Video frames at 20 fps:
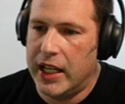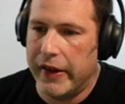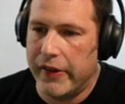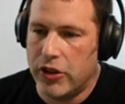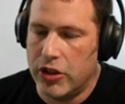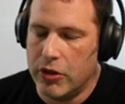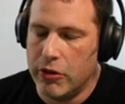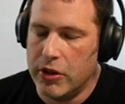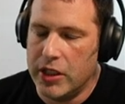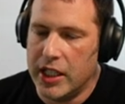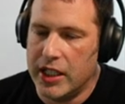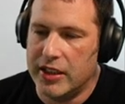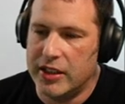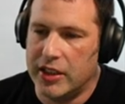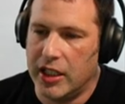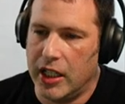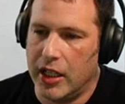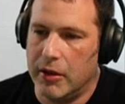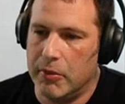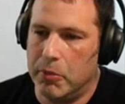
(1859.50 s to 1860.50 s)
gives you an
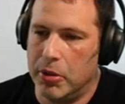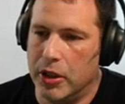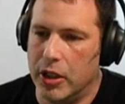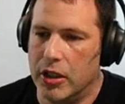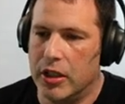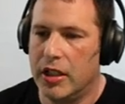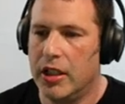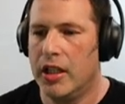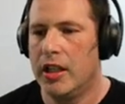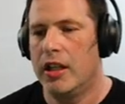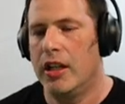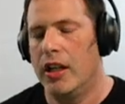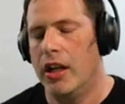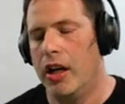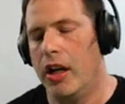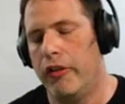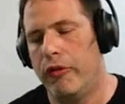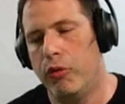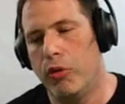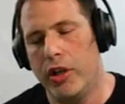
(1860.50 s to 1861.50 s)
example
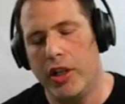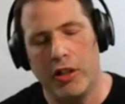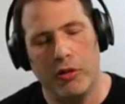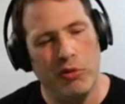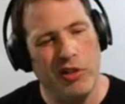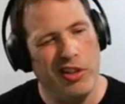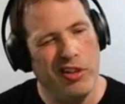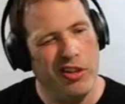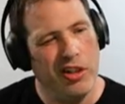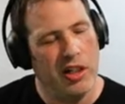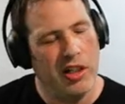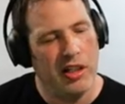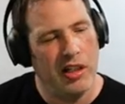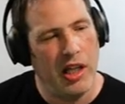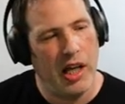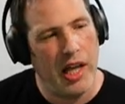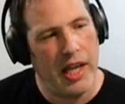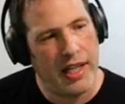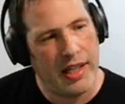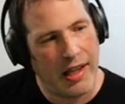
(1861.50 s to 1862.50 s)
of what it would look
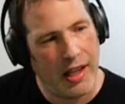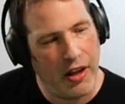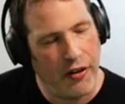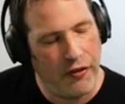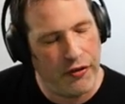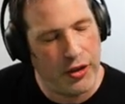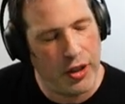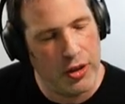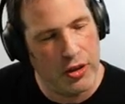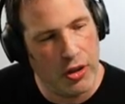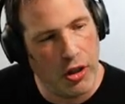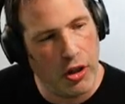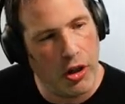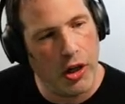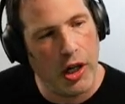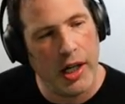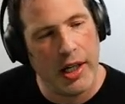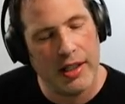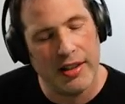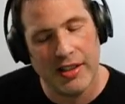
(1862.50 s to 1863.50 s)
like if the
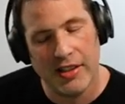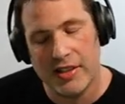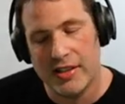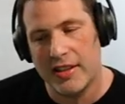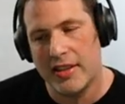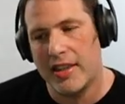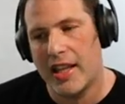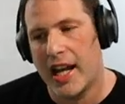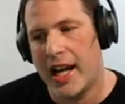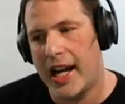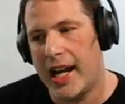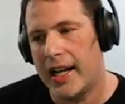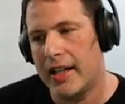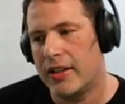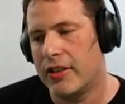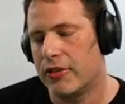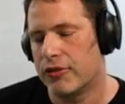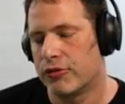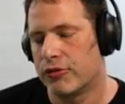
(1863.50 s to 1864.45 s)
dog does not